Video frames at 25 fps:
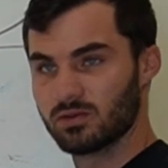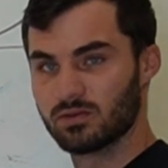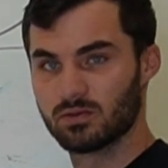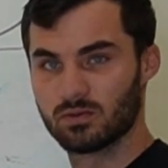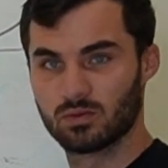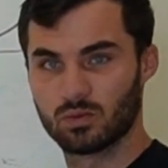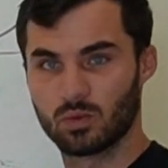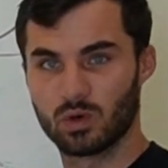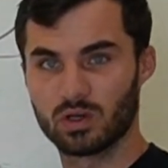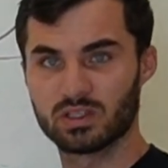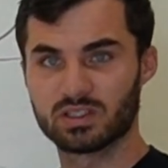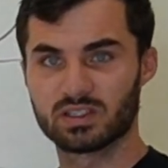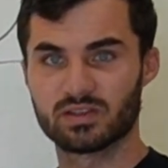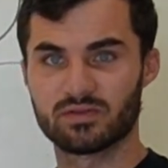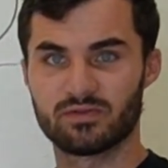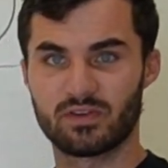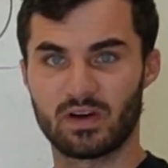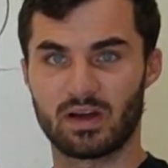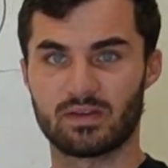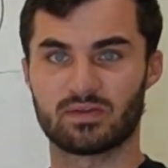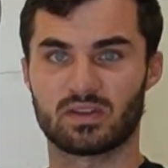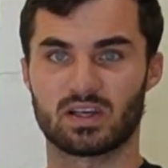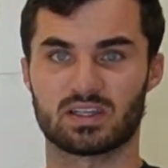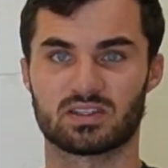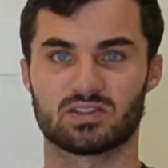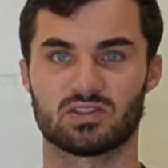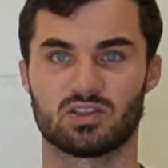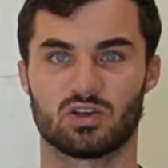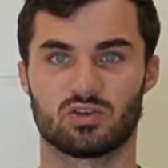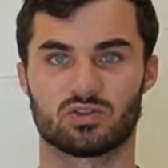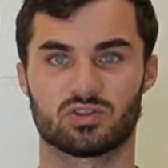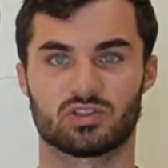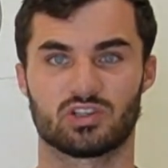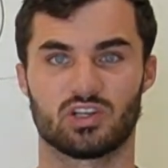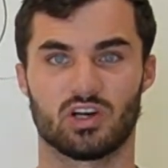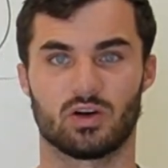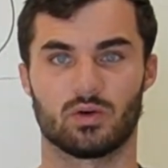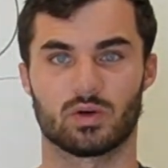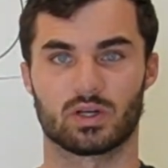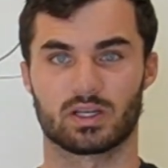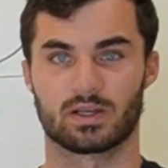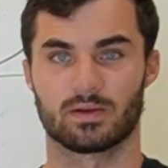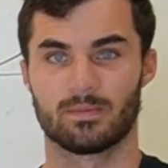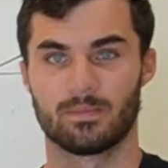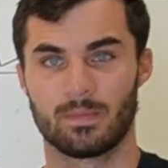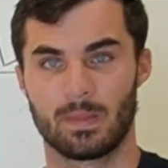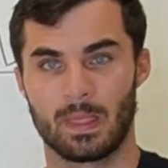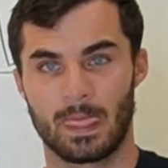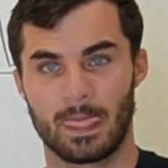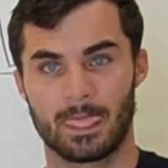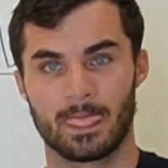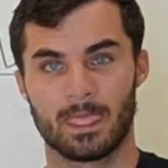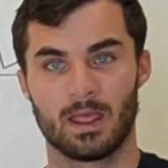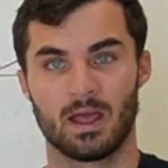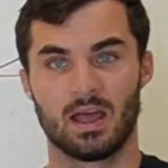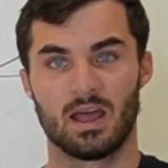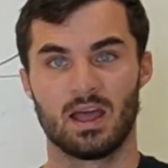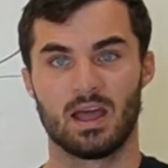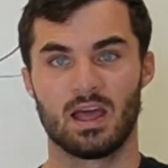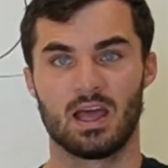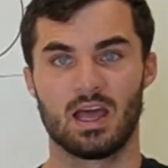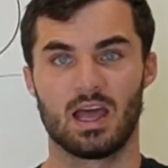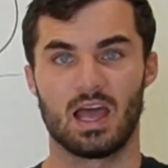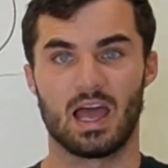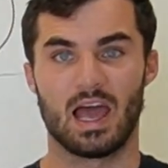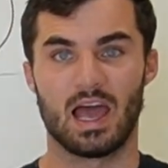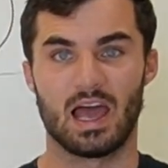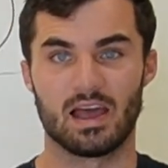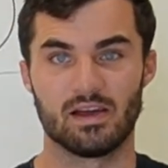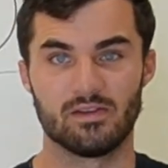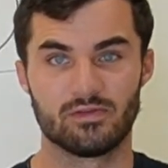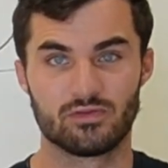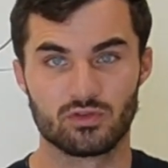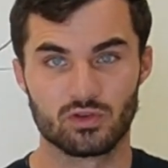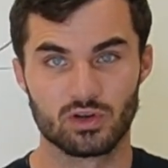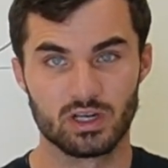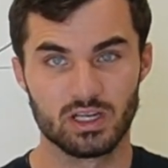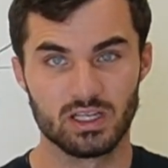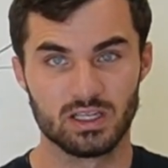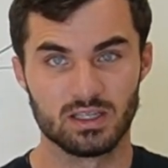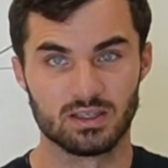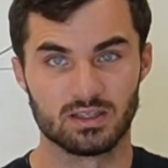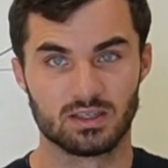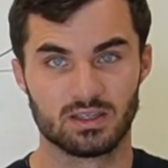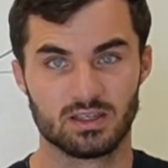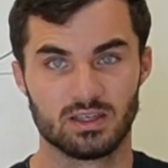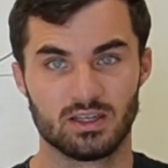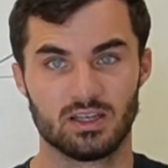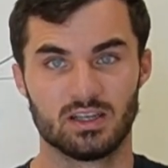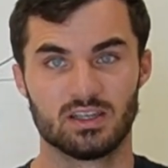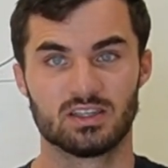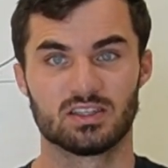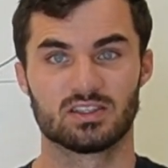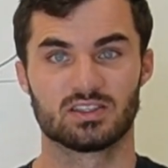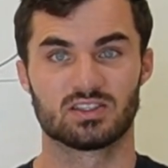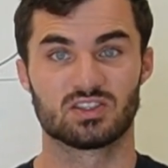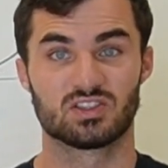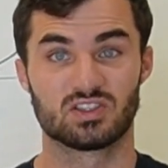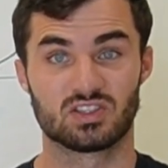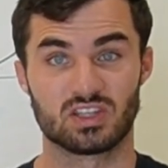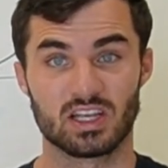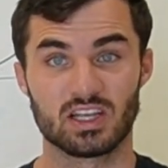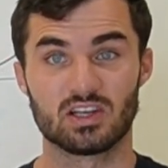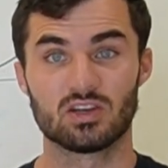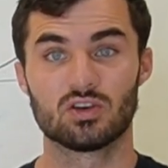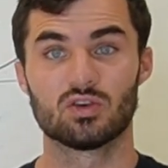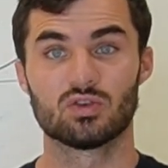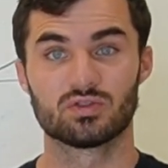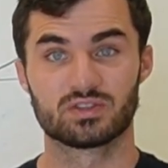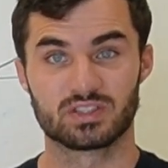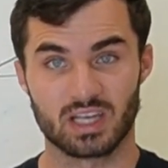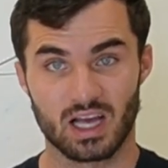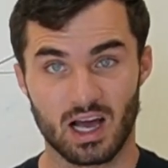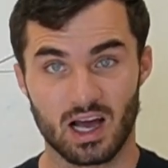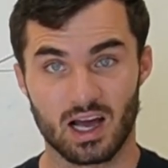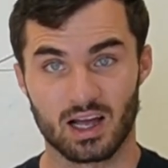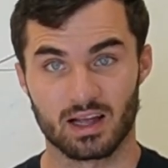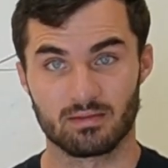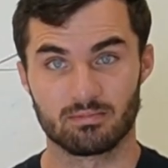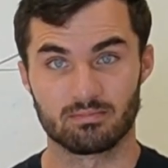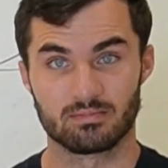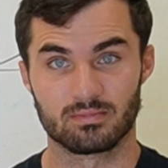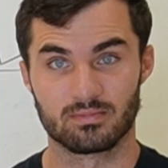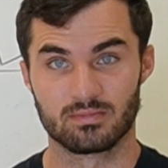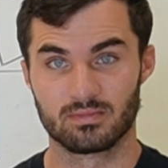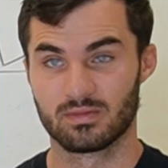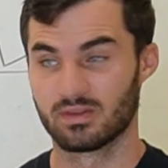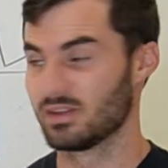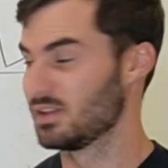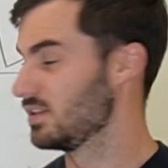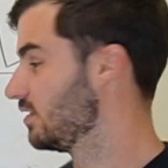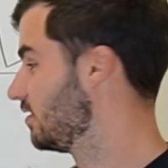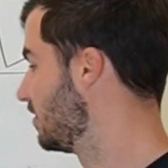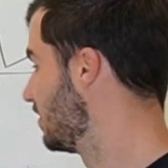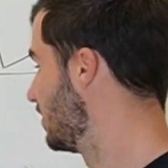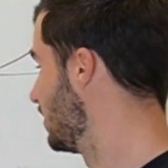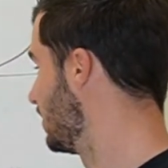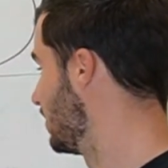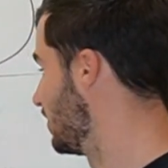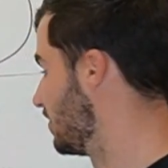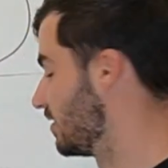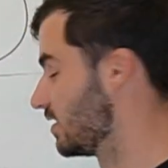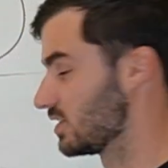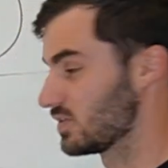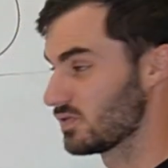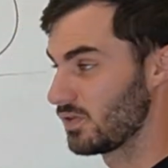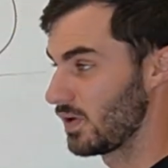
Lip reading: Where's the $5,000 going? Every single time, this